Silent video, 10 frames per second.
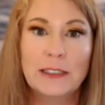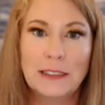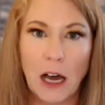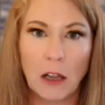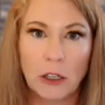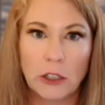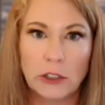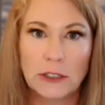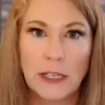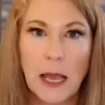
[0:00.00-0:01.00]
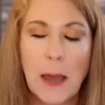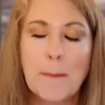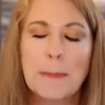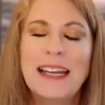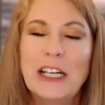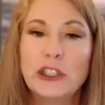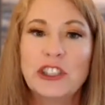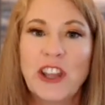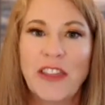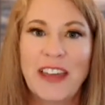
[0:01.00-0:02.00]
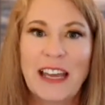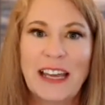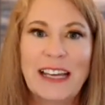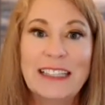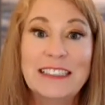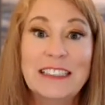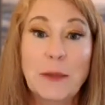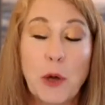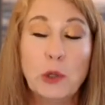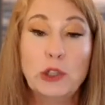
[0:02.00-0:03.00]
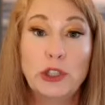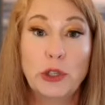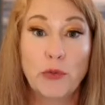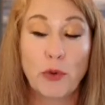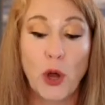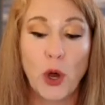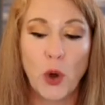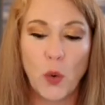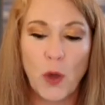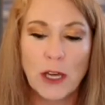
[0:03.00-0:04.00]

But here's the thing, it's supposed to grow